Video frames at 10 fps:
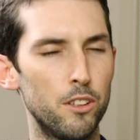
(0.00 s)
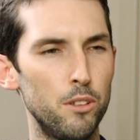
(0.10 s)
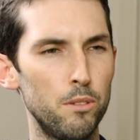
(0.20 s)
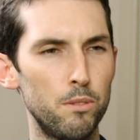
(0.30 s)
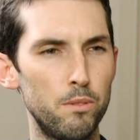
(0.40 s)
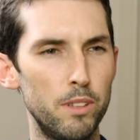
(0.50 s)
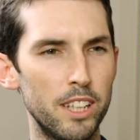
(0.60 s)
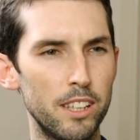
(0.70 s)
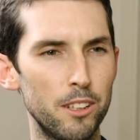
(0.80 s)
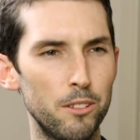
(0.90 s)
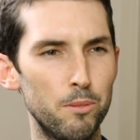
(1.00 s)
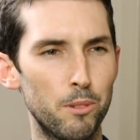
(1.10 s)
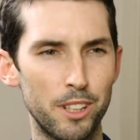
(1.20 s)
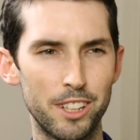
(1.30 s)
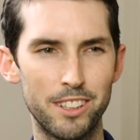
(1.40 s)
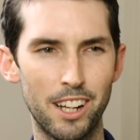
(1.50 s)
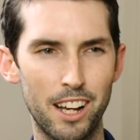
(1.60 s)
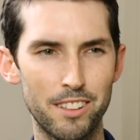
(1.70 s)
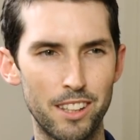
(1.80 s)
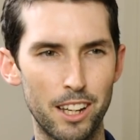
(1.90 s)
you really wanting to
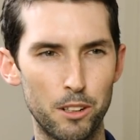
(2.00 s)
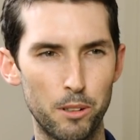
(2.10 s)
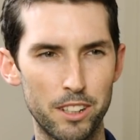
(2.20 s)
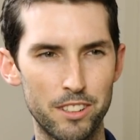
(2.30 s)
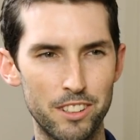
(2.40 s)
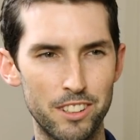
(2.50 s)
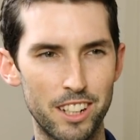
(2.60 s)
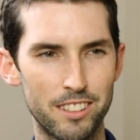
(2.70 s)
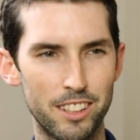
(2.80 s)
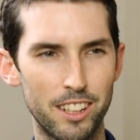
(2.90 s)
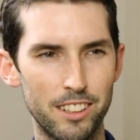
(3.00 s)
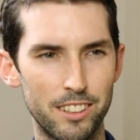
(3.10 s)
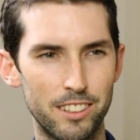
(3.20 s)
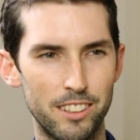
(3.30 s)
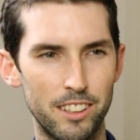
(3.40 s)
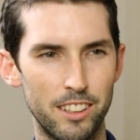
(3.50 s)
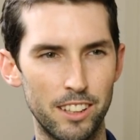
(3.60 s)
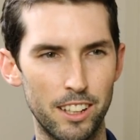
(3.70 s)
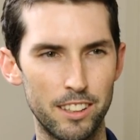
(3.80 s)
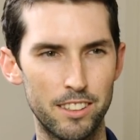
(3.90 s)
ask that question, Jessica?
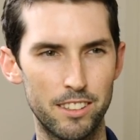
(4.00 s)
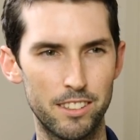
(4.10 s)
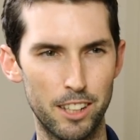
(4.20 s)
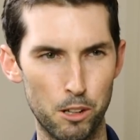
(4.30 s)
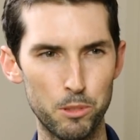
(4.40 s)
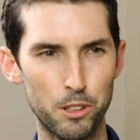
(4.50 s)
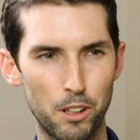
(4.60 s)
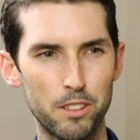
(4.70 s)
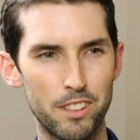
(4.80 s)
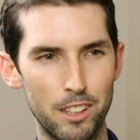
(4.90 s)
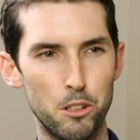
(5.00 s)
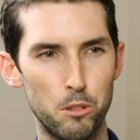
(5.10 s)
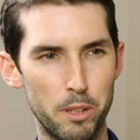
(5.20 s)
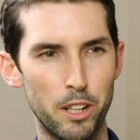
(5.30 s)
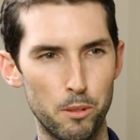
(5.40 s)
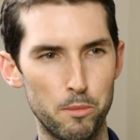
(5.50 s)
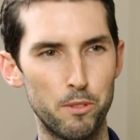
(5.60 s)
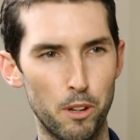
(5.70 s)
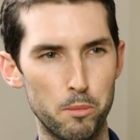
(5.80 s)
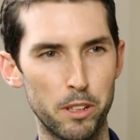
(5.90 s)
It comes across a little bit
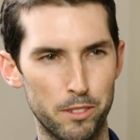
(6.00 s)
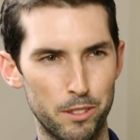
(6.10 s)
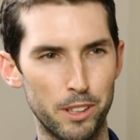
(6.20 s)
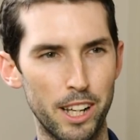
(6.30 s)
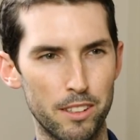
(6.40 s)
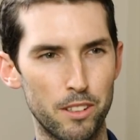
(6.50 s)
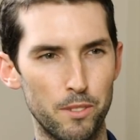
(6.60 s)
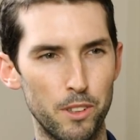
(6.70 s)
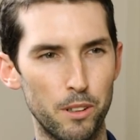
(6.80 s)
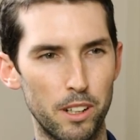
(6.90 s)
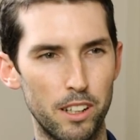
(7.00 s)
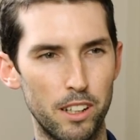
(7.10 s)
homophobic to an outside viewer.